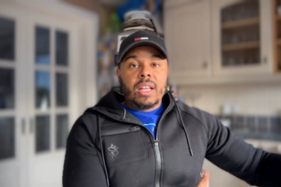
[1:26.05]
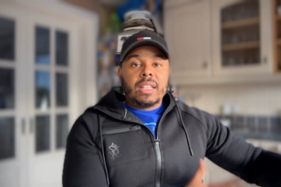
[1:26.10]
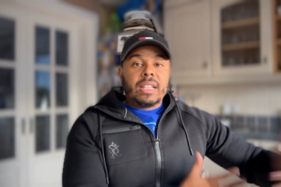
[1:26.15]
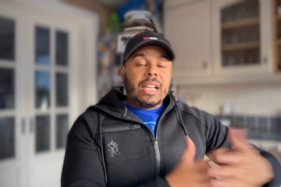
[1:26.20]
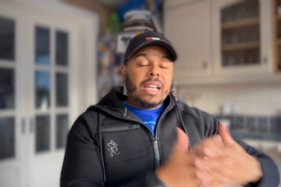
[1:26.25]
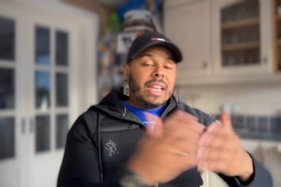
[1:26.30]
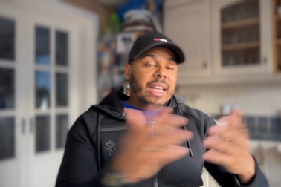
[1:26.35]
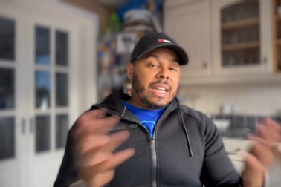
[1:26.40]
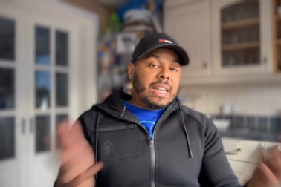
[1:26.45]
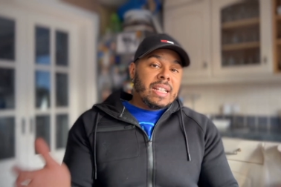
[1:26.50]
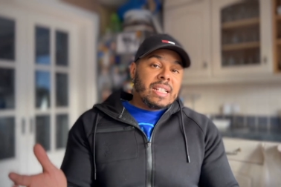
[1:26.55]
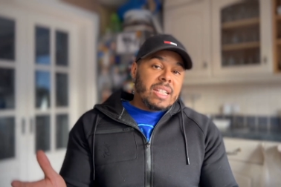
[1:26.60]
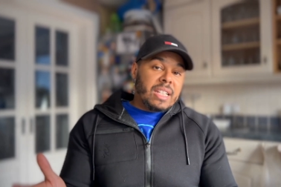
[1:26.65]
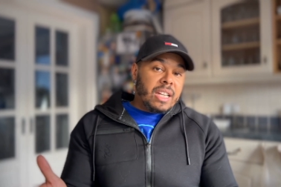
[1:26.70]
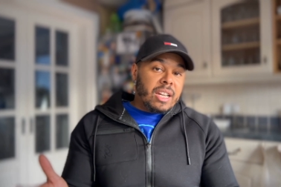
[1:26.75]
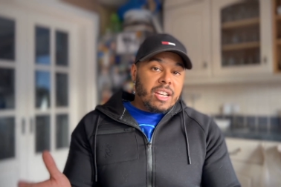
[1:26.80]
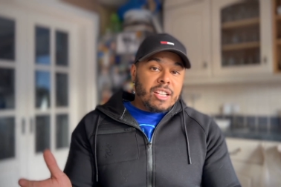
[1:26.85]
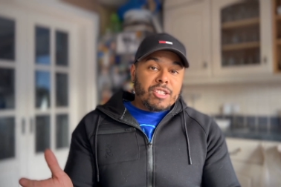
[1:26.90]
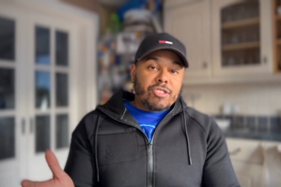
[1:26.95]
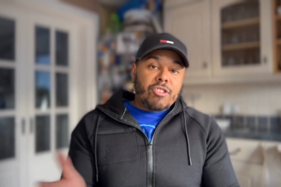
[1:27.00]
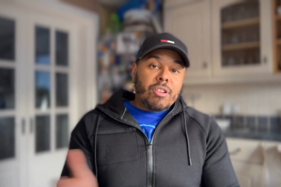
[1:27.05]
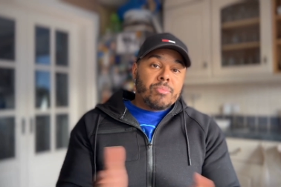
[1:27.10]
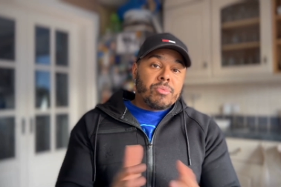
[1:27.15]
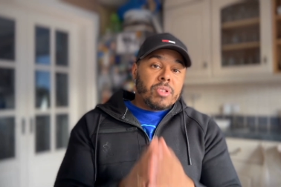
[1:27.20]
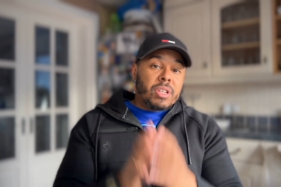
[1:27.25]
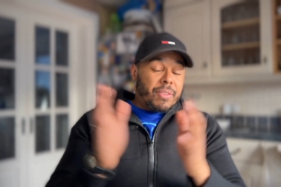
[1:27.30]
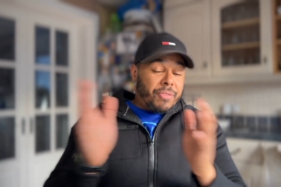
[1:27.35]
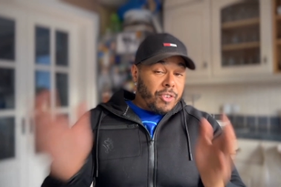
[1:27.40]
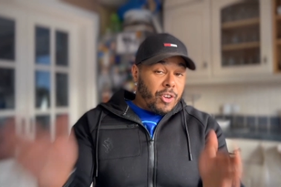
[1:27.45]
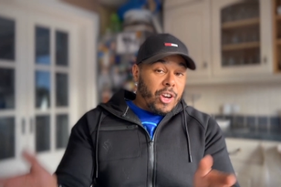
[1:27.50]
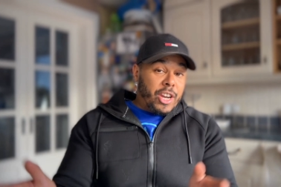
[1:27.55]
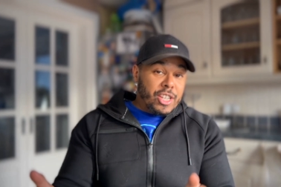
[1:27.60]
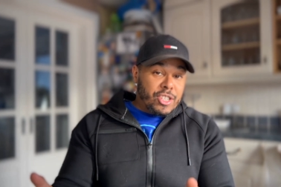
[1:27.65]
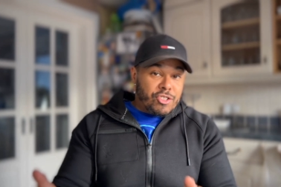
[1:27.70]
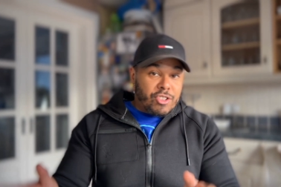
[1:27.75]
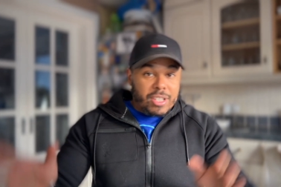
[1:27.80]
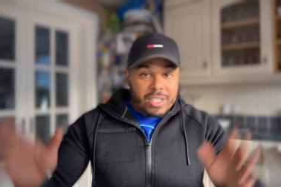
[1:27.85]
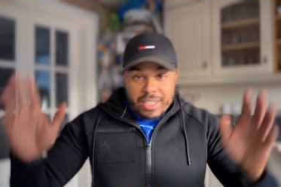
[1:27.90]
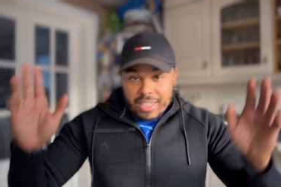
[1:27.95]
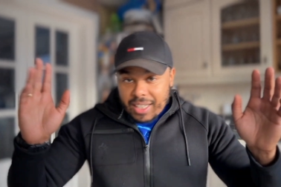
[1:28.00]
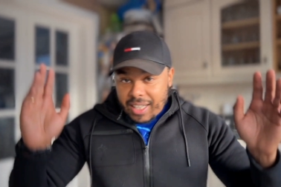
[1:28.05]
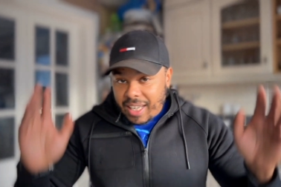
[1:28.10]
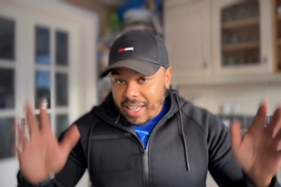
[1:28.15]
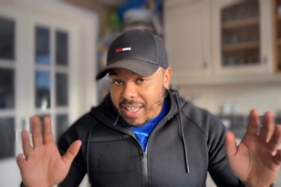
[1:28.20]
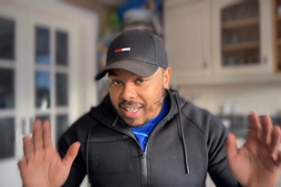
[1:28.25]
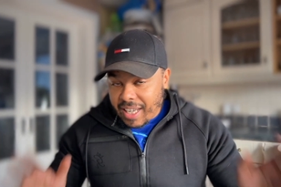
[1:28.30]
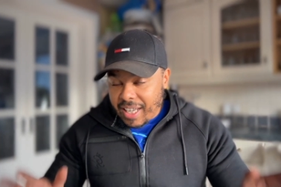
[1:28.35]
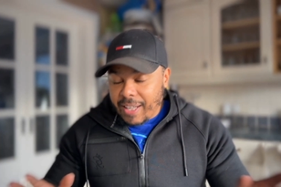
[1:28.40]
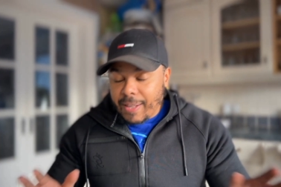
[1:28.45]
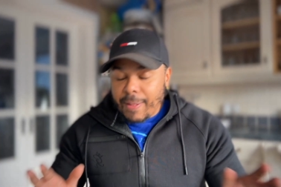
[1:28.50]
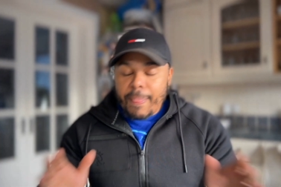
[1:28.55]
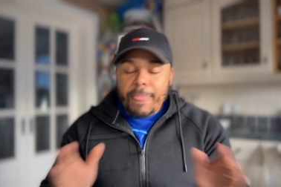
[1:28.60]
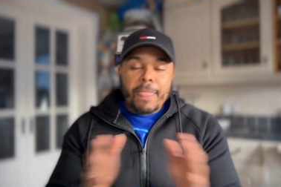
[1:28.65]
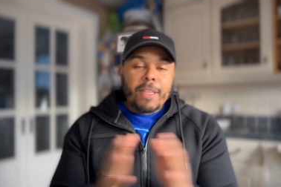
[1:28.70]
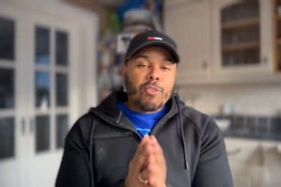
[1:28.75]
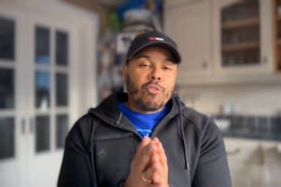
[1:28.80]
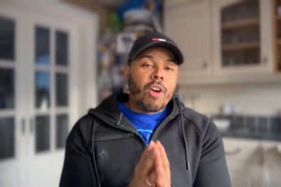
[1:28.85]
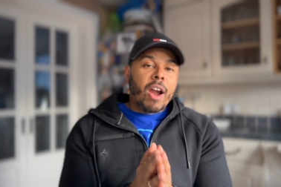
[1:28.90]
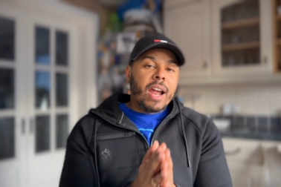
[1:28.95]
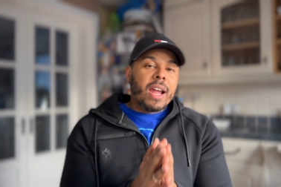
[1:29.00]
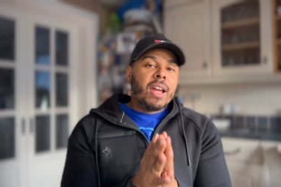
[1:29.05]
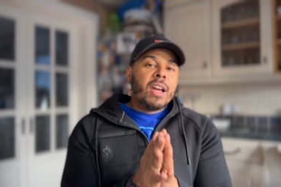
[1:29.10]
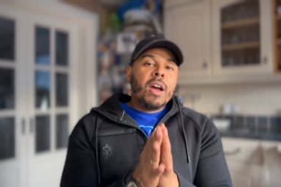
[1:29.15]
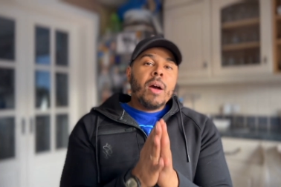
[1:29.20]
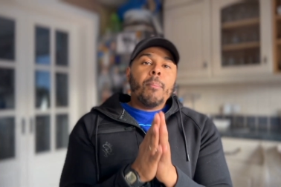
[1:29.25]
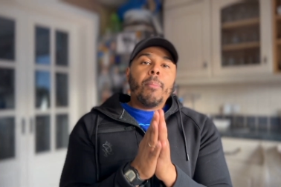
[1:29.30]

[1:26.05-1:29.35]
The link is in the description if you're interested. Hint, hint, right?